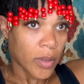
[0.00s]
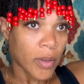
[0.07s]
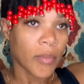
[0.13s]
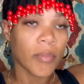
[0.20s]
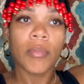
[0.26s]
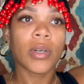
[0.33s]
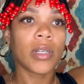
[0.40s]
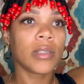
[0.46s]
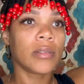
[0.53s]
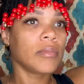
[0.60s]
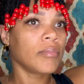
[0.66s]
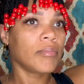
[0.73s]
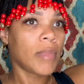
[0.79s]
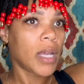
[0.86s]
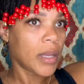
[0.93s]
But
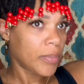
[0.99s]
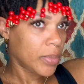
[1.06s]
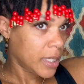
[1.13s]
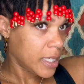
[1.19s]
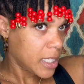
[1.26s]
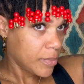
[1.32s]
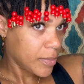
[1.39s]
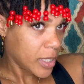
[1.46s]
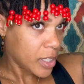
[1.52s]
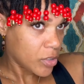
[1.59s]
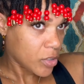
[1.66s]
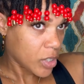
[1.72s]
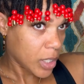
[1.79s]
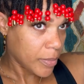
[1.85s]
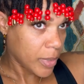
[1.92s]
my placement is
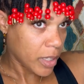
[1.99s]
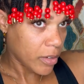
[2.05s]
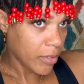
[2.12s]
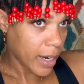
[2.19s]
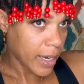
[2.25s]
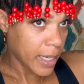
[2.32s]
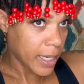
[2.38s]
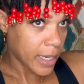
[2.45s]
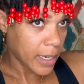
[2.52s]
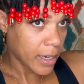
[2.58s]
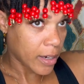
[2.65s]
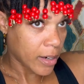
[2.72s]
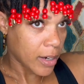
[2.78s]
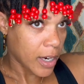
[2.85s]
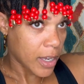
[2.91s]
gonna be right
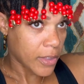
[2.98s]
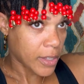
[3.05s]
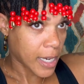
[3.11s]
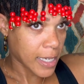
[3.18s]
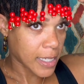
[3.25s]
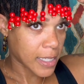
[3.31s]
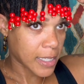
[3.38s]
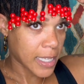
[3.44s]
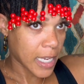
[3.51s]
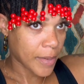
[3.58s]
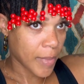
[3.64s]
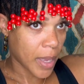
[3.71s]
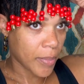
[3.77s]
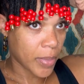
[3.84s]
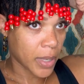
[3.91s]
here. And then I just take
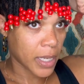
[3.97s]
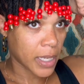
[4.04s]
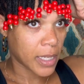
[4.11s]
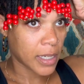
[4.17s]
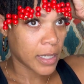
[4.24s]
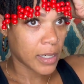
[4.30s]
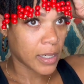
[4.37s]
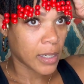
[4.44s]
my pin